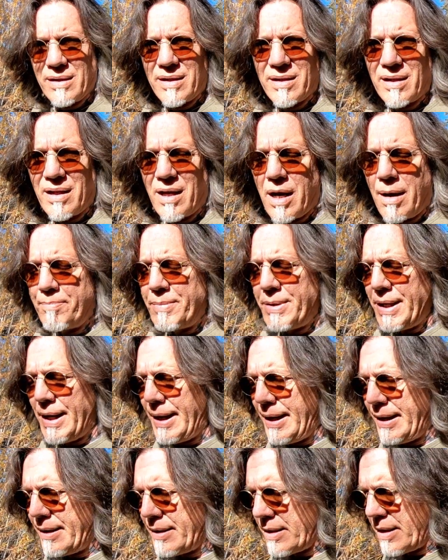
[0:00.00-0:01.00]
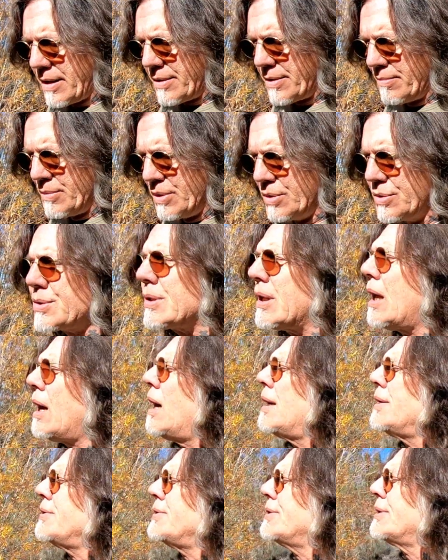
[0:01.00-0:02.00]
little update, the Moose
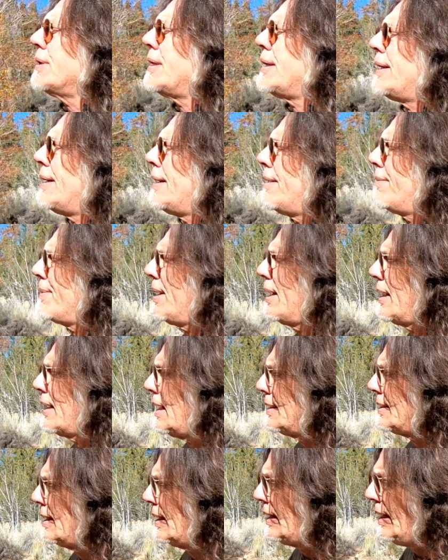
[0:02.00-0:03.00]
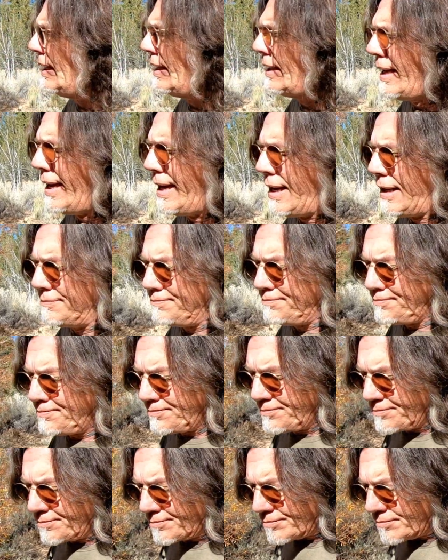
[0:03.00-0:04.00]
Lodge that I got the gig at,
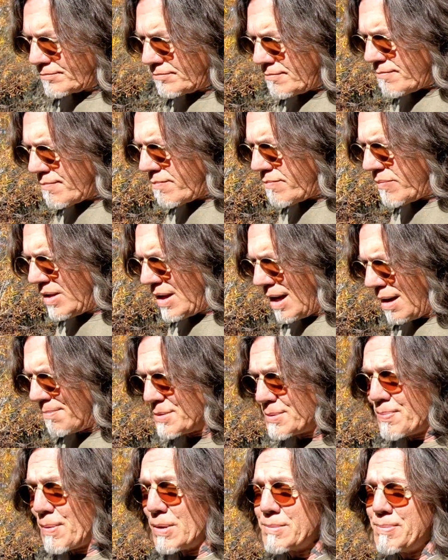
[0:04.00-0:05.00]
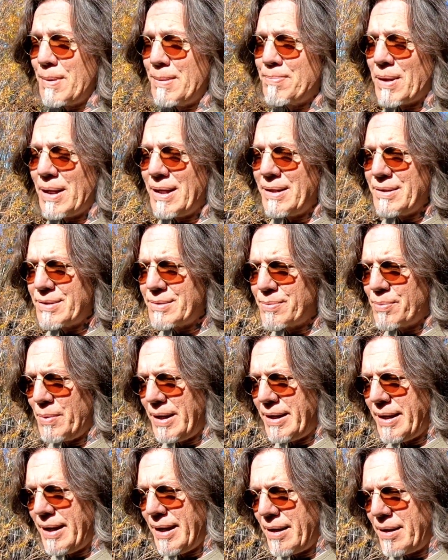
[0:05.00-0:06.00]
I'm supposed to be playing this
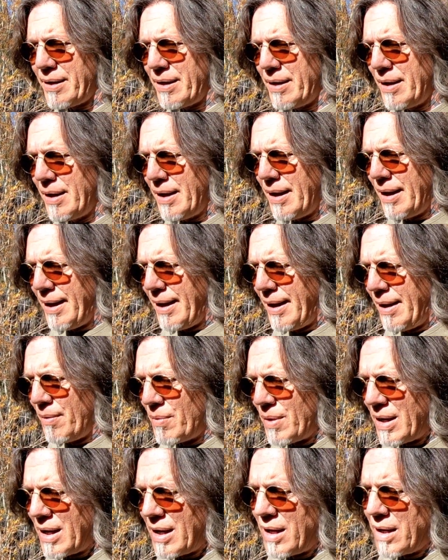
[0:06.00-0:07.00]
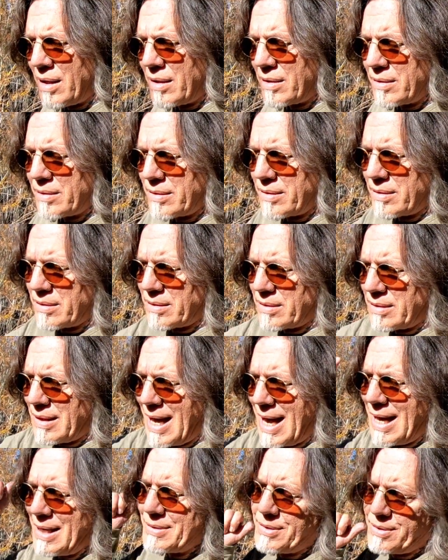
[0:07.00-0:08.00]
weekend. Well,
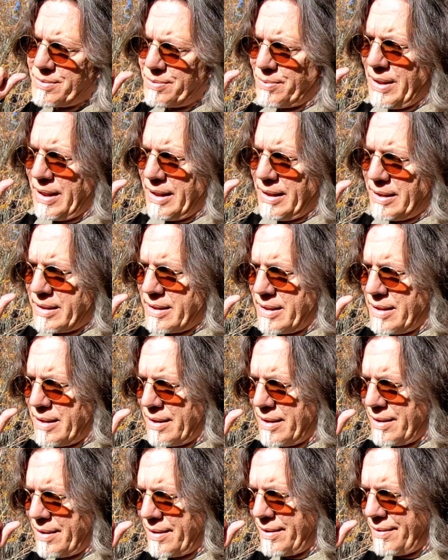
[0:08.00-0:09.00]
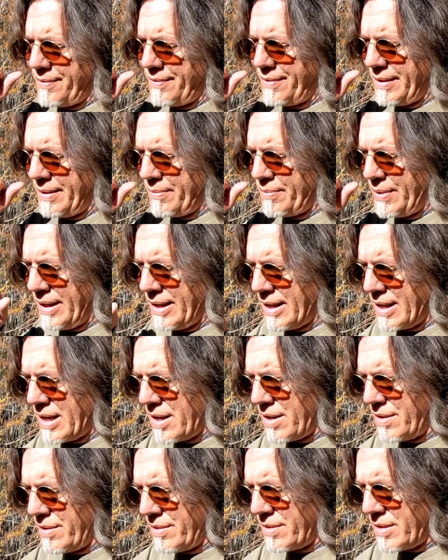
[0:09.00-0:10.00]
last week we got
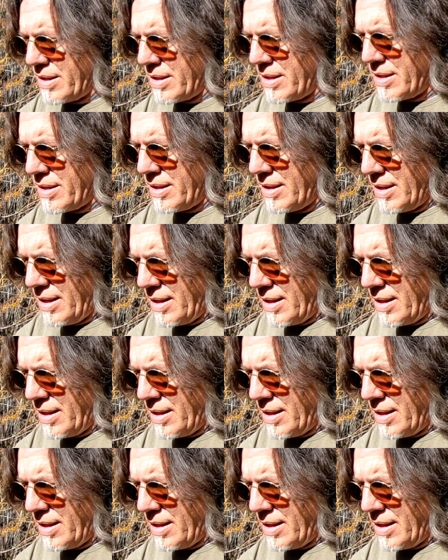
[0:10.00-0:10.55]
an